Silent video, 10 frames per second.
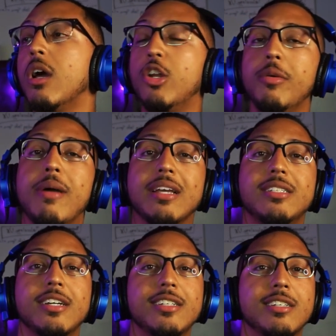Adobe
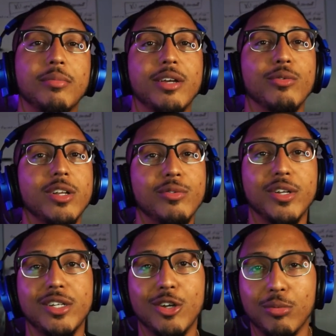Max did something really
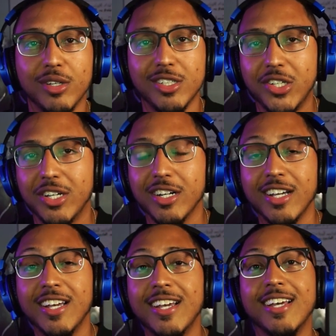really dope this year.